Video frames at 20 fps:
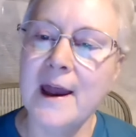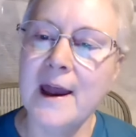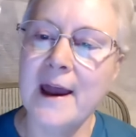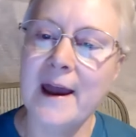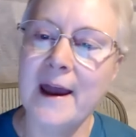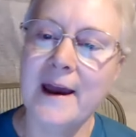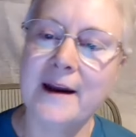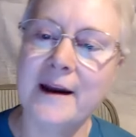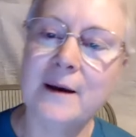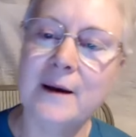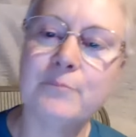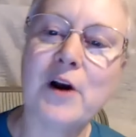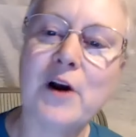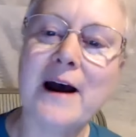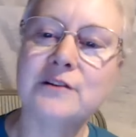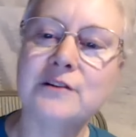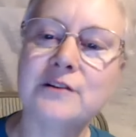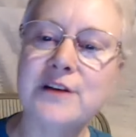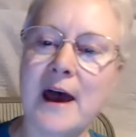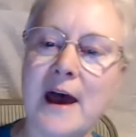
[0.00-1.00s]
And I'm proud
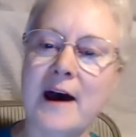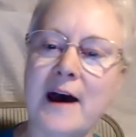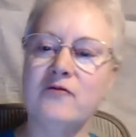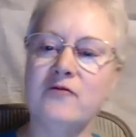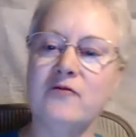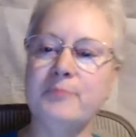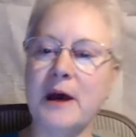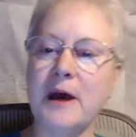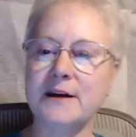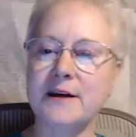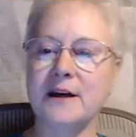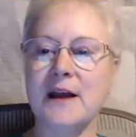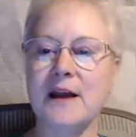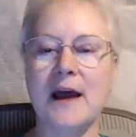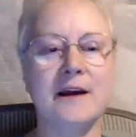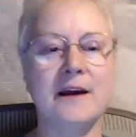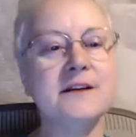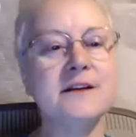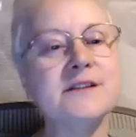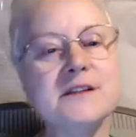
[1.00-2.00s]
to have Bennett
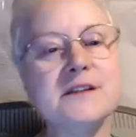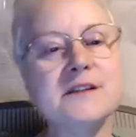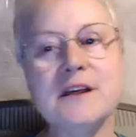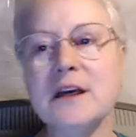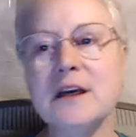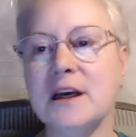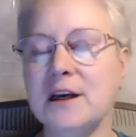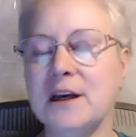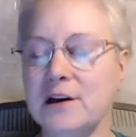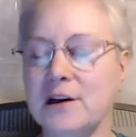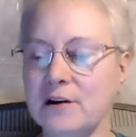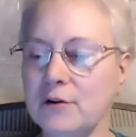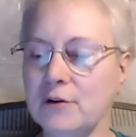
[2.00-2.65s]
Hennessey here,